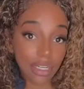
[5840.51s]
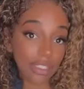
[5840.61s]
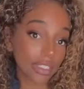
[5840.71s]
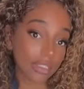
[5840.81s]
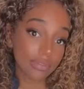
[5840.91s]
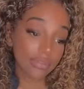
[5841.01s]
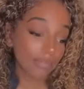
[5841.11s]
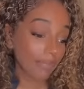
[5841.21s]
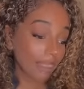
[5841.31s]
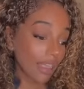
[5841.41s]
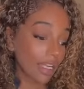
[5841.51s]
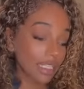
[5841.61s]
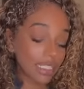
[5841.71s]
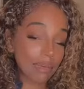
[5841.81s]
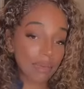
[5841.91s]

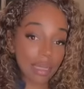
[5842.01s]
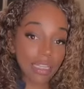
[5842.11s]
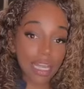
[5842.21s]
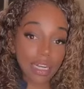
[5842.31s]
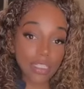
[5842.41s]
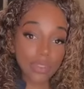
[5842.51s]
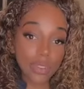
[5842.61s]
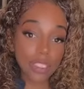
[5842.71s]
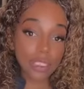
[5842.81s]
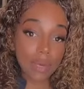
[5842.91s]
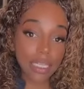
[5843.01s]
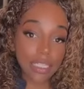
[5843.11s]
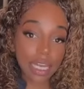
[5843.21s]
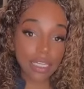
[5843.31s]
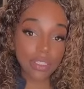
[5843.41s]
Tell me about the Nine of Swords.
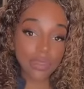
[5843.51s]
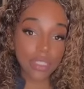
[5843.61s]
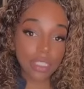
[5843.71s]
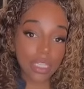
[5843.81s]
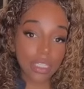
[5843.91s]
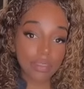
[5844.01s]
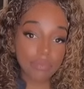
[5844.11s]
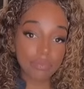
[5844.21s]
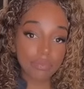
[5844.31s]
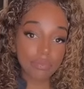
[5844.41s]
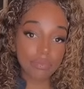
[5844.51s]
Why is the Nine of Swords here?